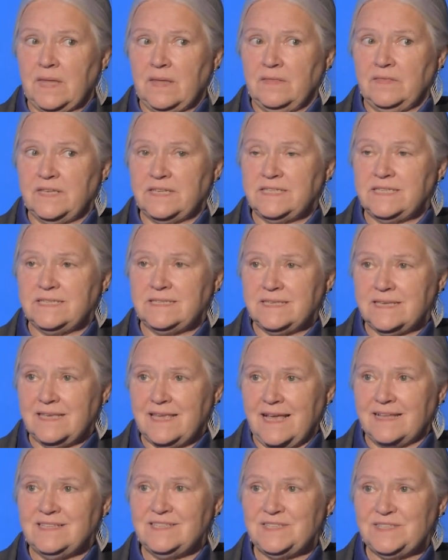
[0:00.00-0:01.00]
this is
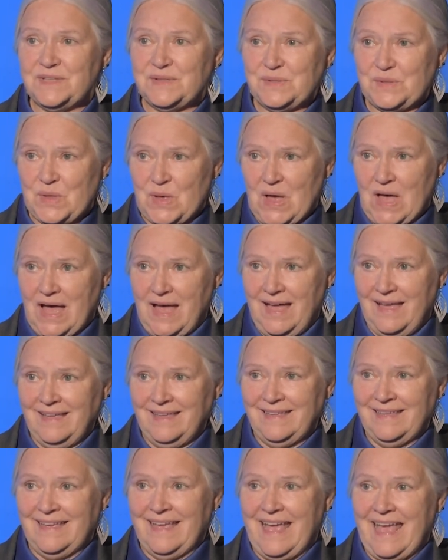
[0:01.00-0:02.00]
against the law
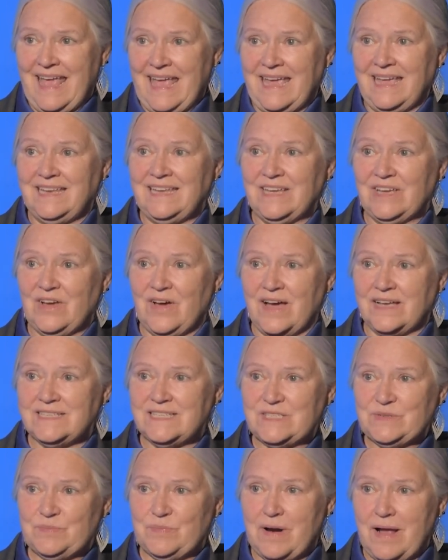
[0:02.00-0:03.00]
and it
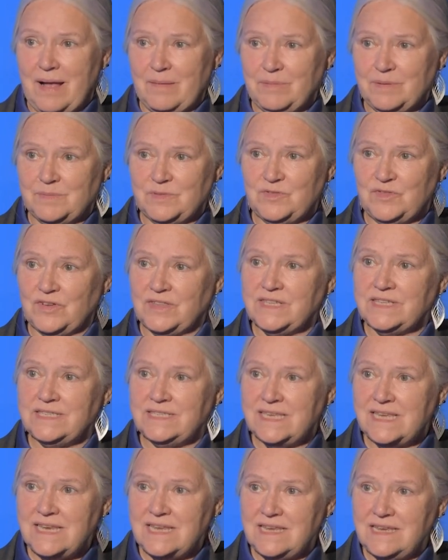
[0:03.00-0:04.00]
causes problems for the
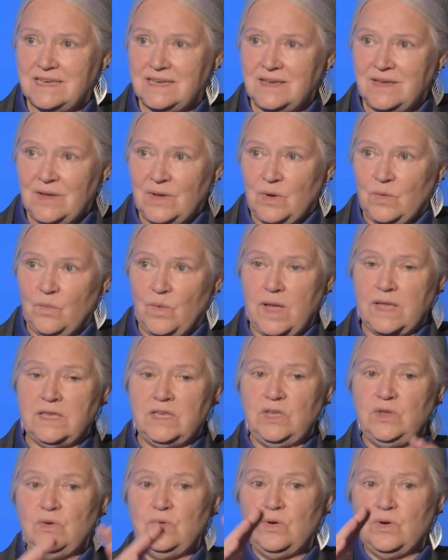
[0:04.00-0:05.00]
city
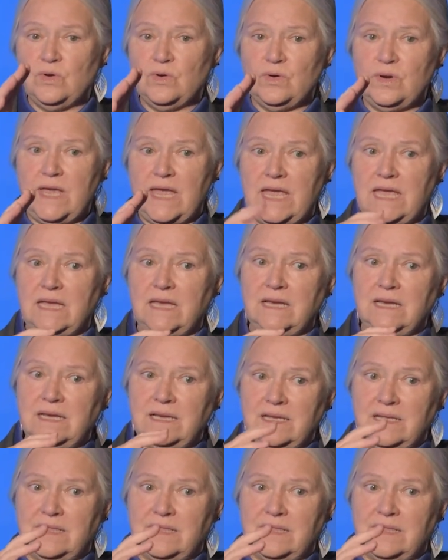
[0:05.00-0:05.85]
when you create